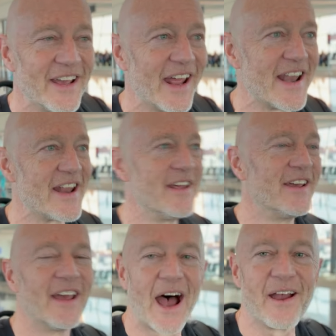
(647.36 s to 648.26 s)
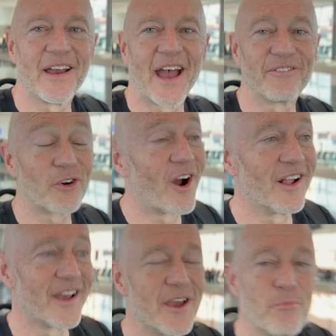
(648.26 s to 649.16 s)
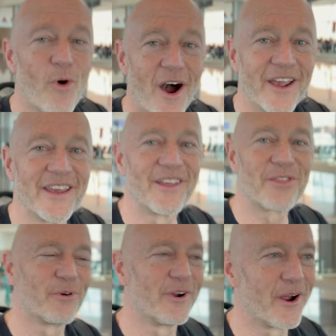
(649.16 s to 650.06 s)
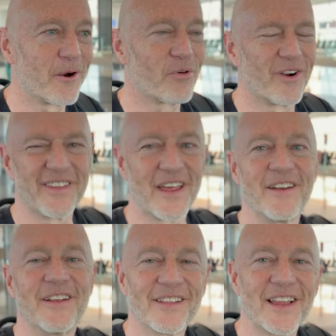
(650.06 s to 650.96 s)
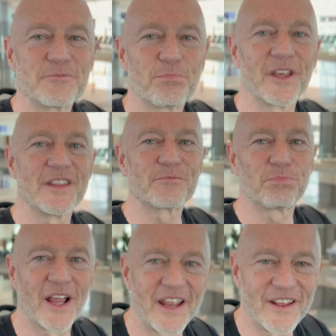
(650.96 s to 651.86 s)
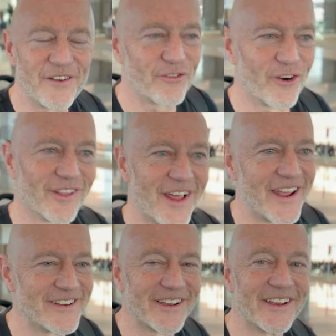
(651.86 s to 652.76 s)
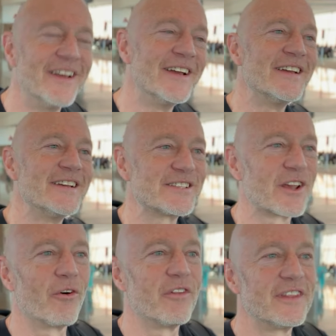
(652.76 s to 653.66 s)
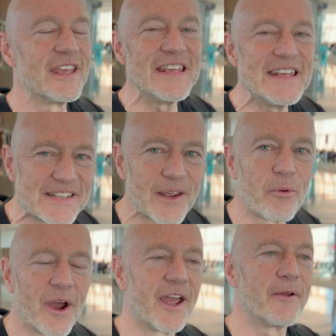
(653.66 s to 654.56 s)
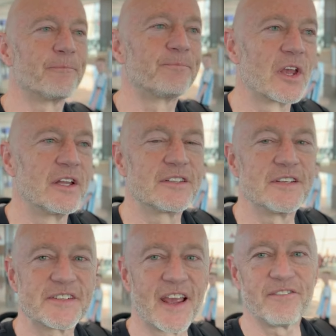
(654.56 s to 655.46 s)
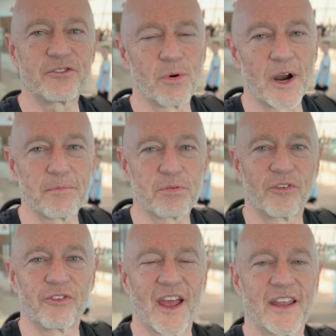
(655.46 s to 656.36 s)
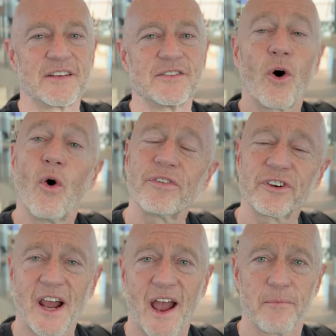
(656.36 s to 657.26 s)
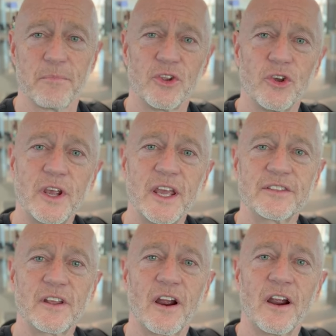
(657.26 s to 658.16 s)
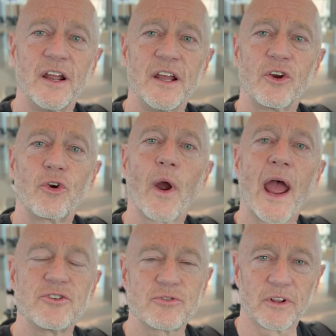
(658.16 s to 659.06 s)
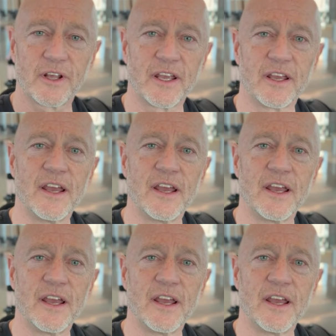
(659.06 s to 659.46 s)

And then, I, after all, I am walking through an airport, then let's bring this plane in for a landing. So the easy way to save 20% is over time. You get there gradually.